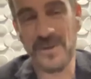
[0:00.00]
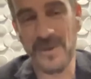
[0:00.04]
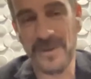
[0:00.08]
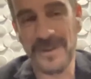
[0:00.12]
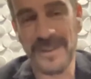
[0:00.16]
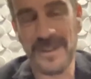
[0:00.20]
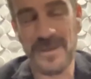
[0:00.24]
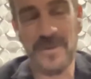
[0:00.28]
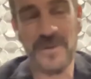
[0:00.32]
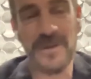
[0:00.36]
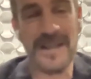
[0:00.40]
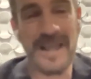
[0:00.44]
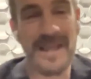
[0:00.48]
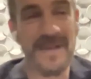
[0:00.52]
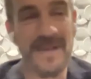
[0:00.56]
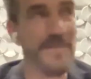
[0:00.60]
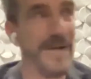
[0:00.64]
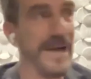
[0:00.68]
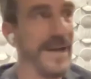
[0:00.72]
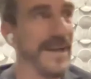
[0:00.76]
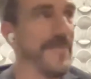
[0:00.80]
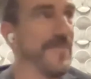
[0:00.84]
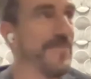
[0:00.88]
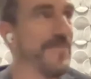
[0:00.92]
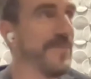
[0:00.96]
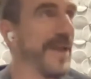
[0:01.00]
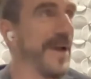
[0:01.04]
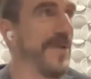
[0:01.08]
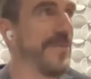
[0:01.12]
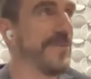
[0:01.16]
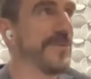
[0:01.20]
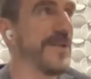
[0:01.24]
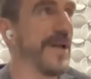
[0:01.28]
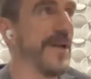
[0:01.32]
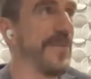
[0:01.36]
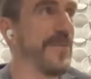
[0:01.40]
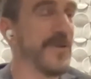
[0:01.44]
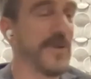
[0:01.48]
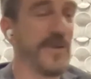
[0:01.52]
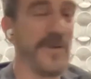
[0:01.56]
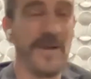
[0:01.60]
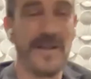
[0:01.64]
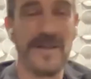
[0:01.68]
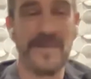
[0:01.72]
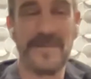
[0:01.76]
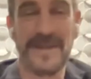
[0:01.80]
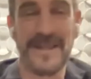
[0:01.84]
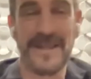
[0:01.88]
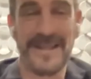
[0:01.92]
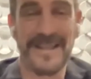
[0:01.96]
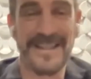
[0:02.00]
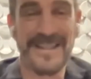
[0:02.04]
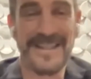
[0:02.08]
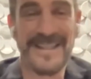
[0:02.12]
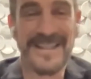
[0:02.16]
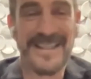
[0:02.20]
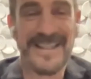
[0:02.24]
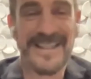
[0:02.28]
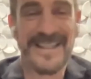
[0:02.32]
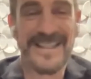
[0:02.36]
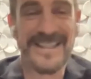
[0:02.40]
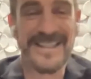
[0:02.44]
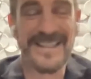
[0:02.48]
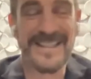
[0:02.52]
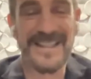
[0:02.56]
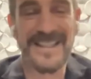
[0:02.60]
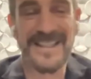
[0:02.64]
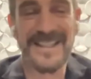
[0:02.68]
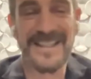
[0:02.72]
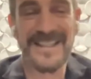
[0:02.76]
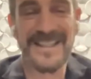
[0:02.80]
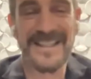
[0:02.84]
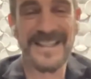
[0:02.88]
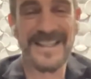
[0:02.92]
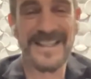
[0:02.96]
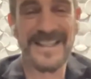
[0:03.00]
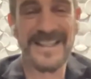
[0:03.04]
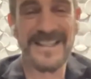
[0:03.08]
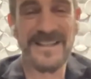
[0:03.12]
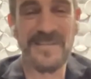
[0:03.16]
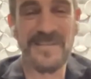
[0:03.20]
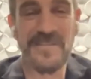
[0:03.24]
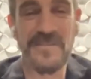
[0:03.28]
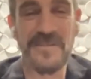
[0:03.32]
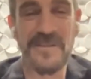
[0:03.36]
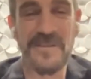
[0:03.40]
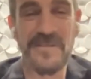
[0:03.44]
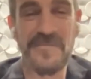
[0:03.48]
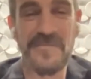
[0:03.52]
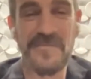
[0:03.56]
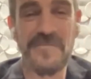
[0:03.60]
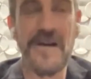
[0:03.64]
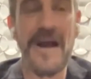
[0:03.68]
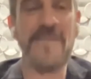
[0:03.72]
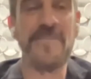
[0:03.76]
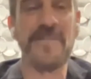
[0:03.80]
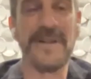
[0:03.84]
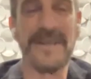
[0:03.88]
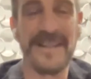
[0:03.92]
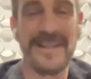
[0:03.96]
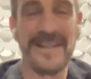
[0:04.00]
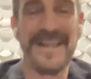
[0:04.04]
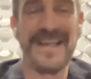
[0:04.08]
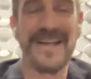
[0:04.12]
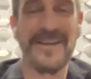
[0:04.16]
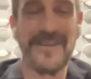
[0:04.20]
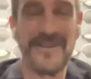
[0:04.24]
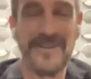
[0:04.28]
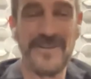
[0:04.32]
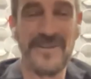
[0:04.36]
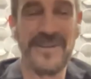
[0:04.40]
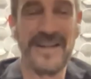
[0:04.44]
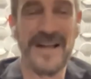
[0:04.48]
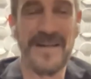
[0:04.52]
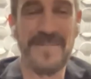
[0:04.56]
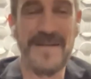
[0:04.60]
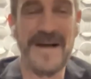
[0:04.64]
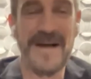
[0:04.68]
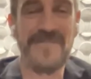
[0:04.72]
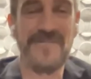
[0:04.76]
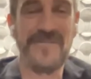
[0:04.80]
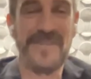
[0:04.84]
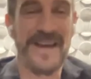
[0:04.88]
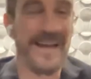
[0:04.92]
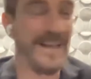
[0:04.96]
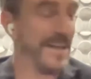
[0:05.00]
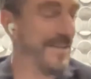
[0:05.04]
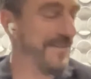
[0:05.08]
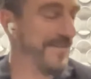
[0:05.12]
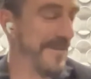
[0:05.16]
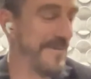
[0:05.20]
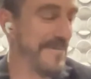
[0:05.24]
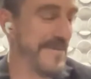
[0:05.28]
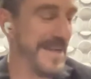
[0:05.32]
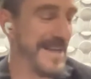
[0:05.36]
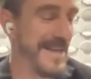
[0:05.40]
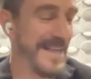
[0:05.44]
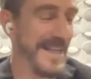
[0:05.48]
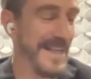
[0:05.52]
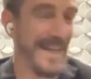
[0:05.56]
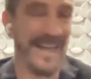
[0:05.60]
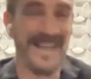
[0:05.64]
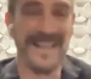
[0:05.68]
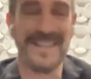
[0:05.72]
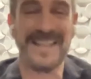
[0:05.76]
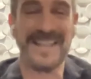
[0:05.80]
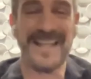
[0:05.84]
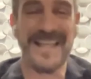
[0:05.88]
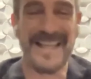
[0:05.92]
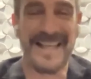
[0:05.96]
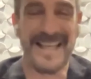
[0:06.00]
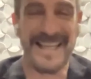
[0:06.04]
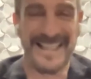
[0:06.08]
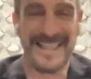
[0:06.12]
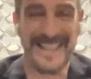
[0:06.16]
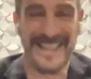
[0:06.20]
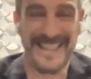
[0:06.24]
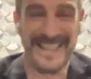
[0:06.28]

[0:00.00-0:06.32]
they were like my, I would, I would call them the, the, the, the, the family there, no? La mafia, la familia italiana.